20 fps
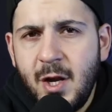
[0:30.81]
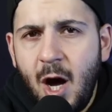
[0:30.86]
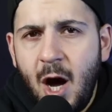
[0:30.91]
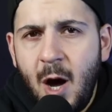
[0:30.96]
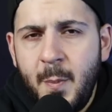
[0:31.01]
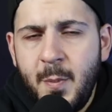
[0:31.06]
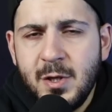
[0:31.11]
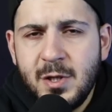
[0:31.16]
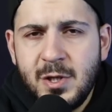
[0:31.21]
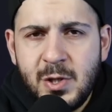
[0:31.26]

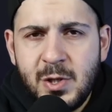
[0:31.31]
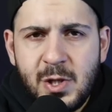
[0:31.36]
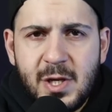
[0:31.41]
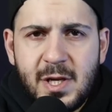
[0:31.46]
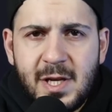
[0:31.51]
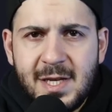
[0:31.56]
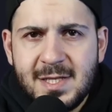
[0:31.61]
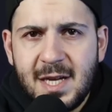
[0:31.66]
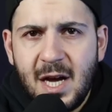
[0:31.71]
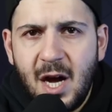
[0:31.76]

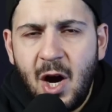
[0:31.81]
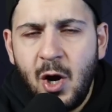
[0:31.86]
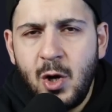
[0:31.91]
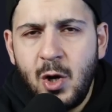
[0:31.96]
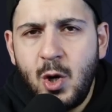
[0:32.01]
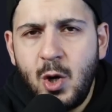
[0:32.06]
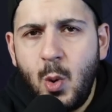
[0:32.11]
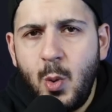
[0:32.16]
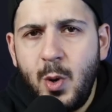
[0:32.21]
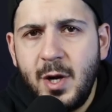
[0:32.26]
opportunities are
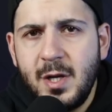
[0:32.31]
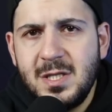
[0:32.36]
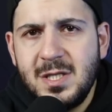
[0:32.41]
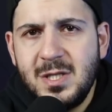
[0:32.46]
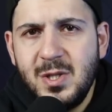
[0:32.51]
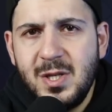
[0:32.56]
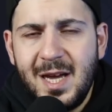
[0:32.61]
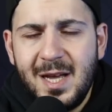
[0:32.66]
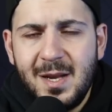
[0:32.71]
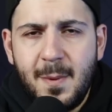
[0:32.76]
going
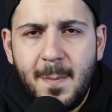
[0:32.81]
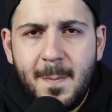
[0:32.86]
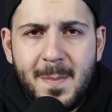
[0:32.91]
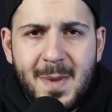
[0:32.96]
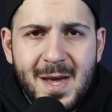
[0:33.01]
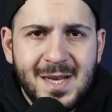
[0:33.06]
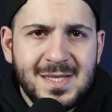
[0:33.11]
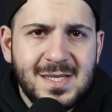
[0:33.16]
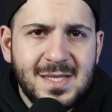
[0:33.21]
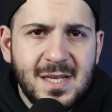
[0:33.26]
to get
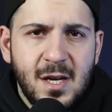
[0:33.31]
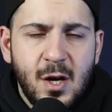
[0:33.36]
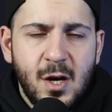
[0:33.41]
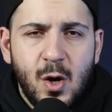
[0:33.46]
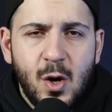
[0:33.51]
missed